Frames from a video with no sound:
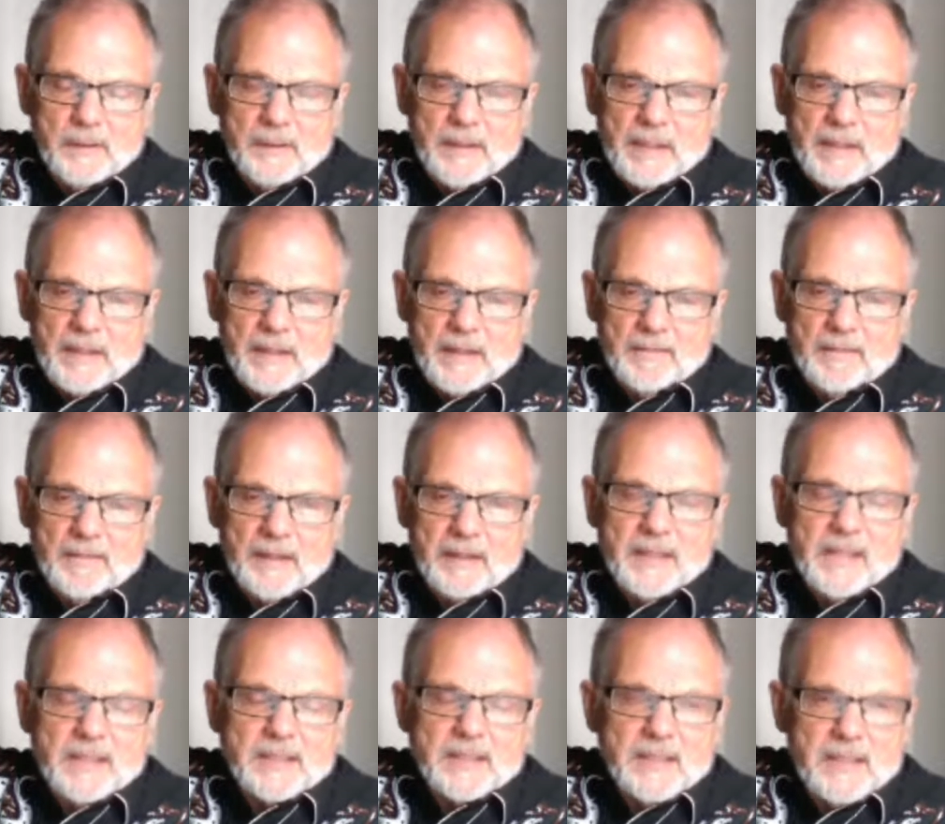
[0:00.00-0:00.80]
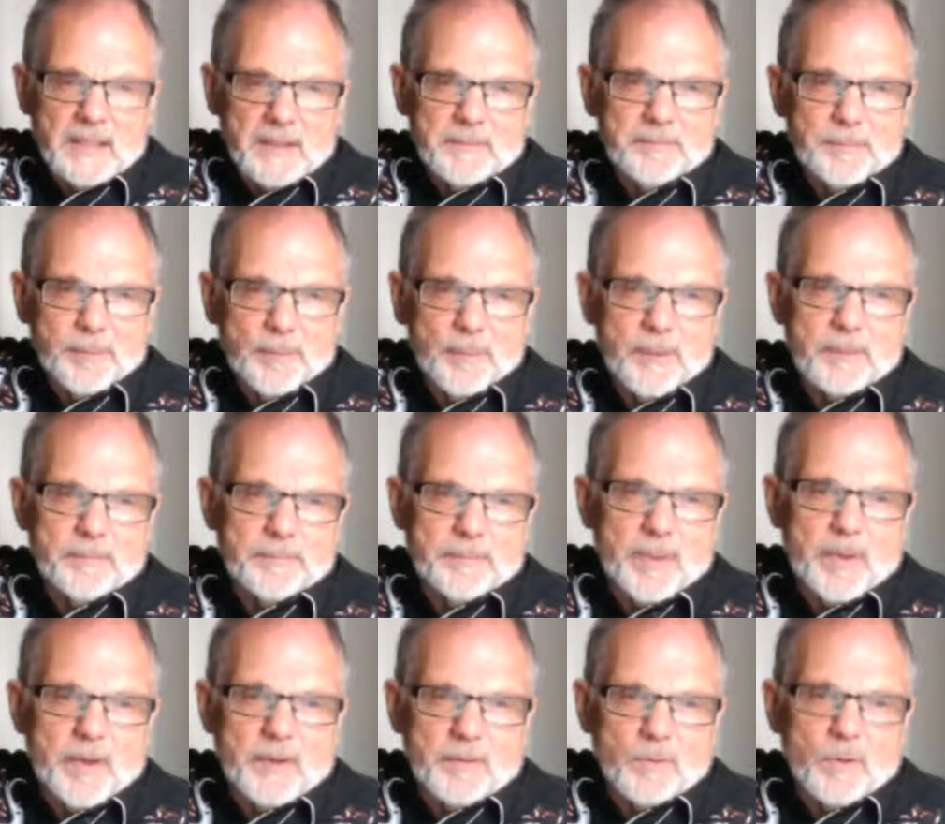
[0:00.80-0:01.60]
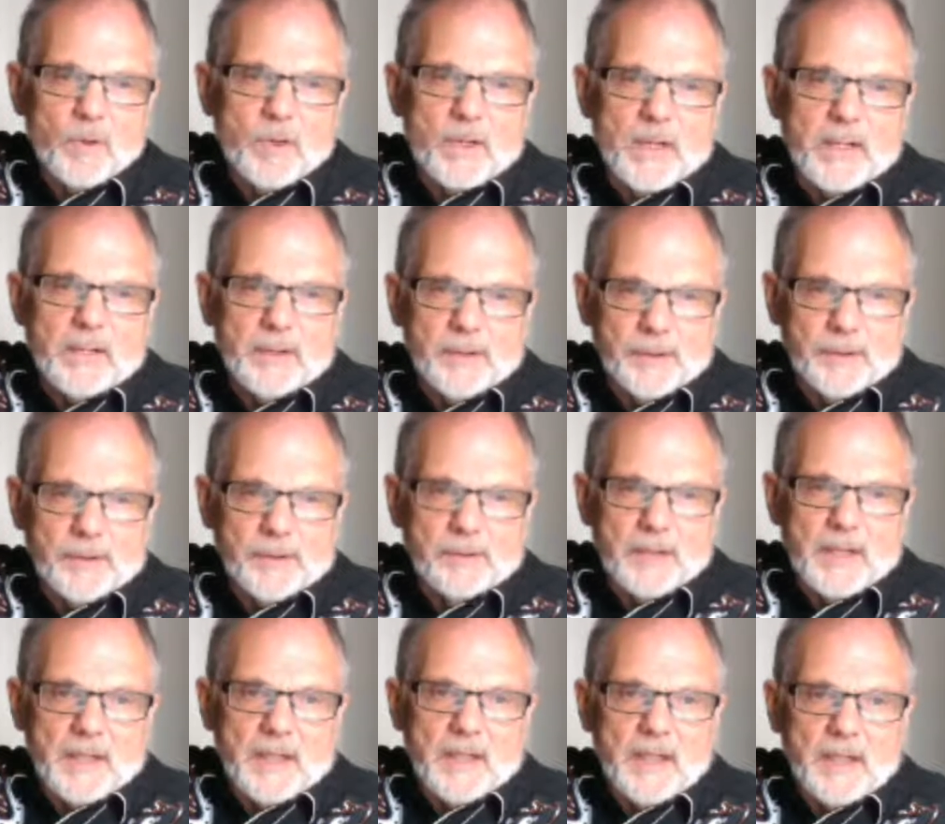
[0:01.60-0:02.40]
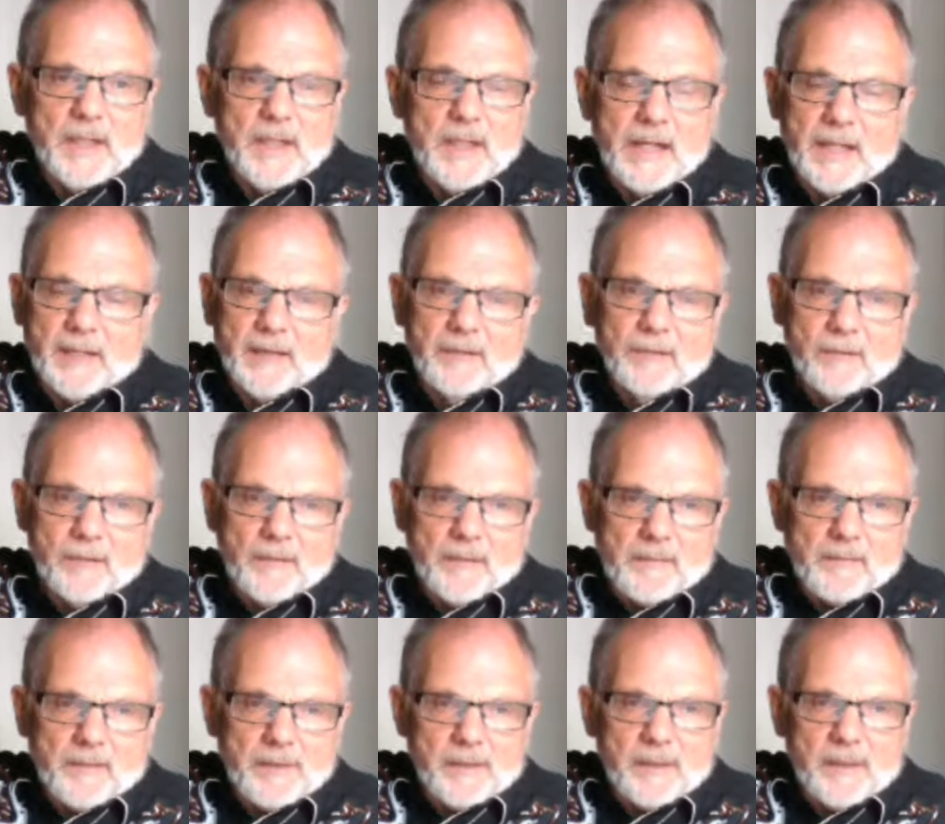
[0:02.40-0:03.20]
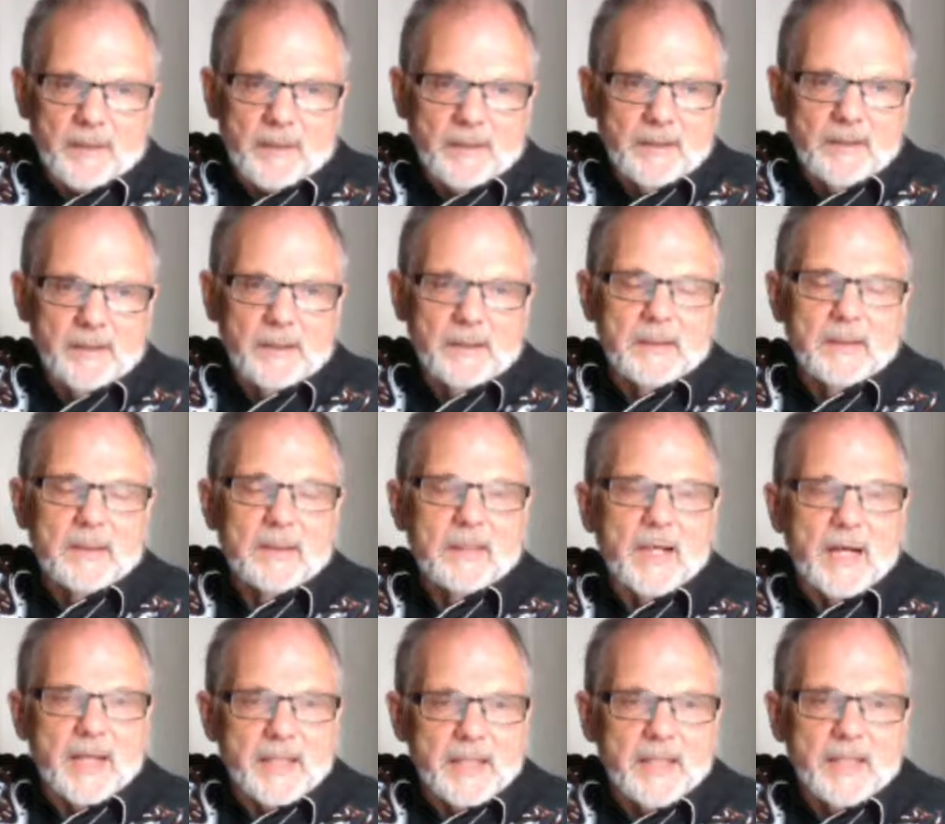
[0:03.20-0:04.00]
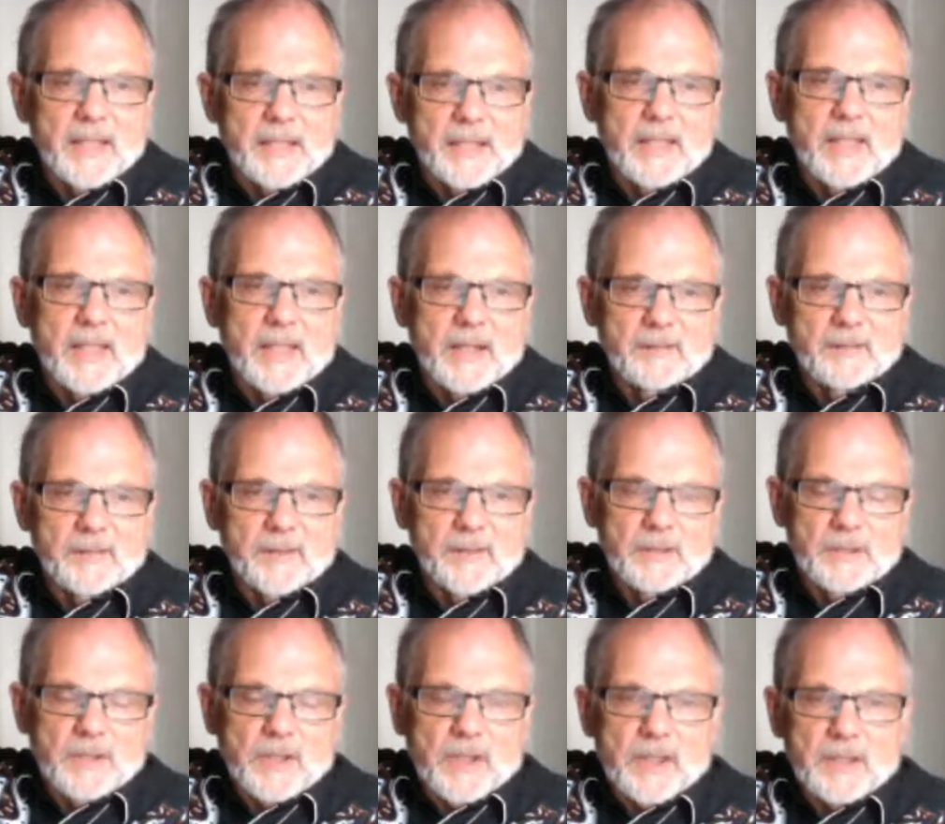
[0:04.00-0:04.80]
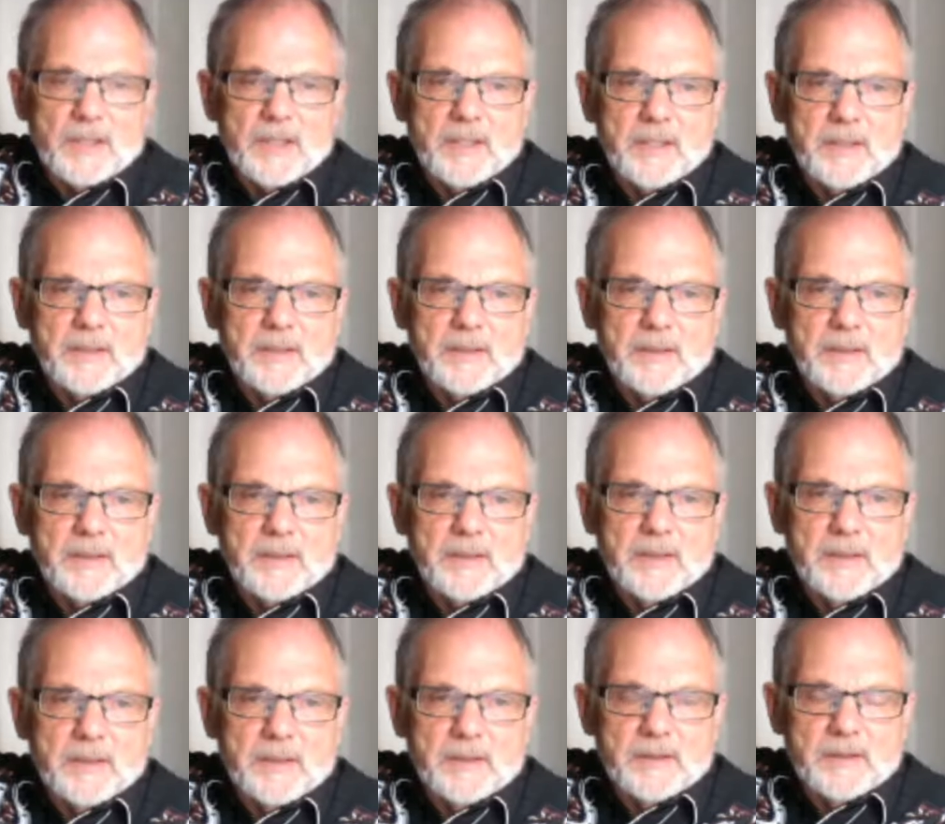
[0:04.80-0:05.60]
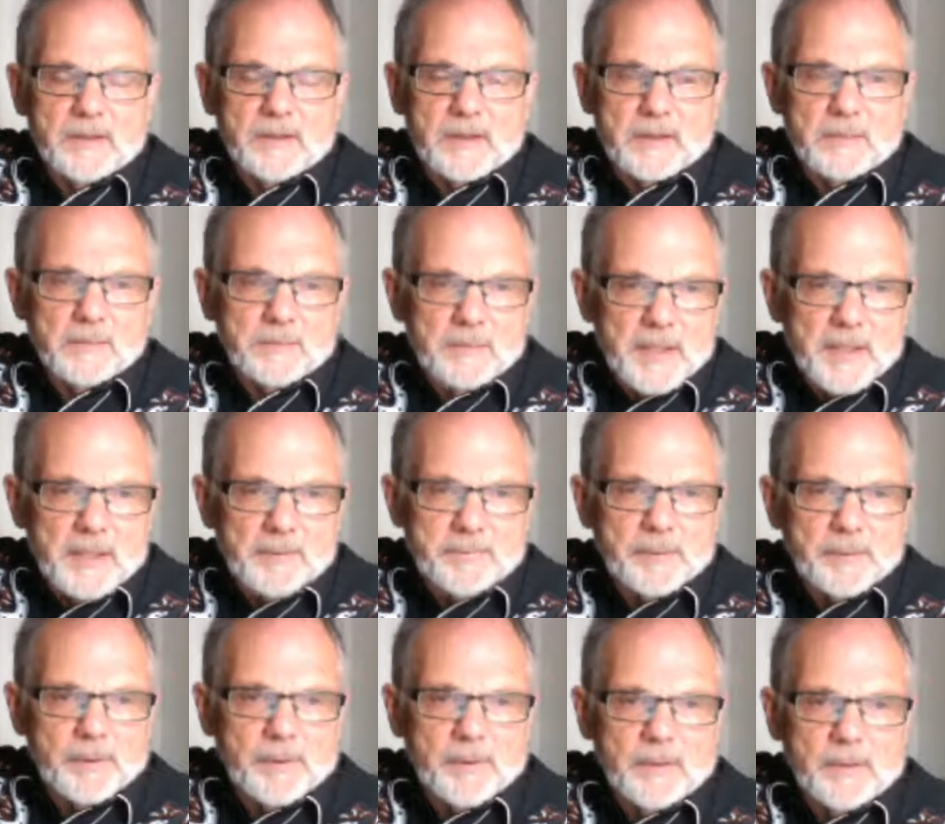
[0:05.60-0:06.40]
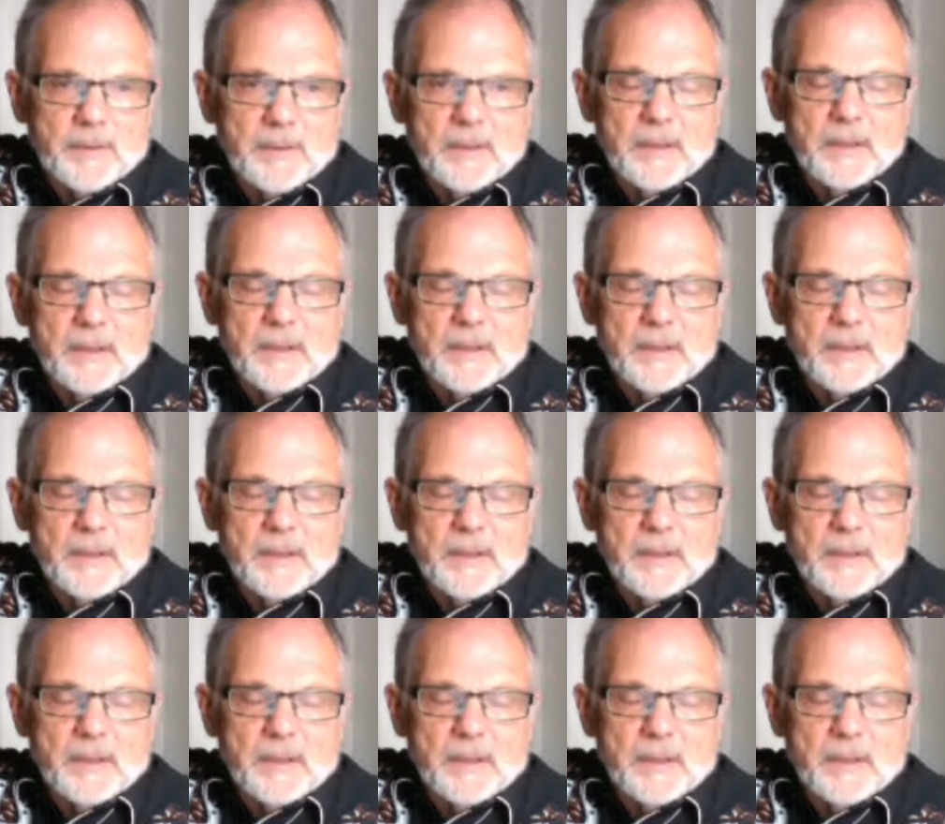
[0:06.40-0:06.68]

And I think that's an important part of what I do. I don't know everything. I need to get out there and talk to the people